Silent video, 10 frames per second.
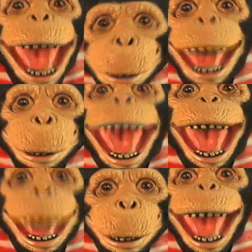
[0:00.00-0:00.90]
Is it
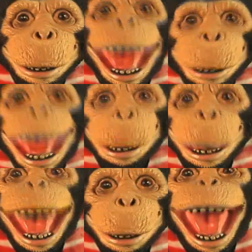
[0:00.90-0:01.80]
true you tried to
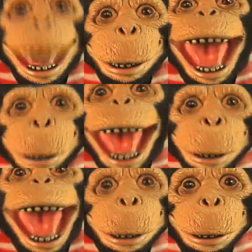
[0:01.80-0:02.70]
have your ex brother
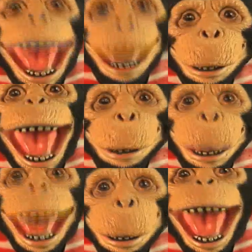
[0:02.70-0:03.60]
in law fired
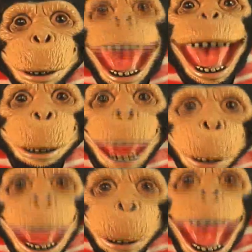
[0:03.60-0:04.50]
from his job
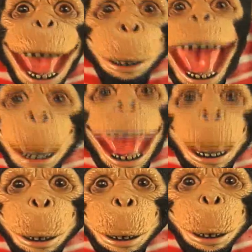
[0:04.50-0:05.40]
as a state
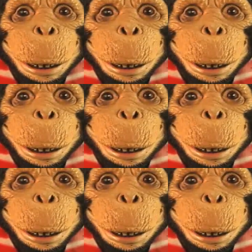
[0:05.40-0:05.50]
trooper?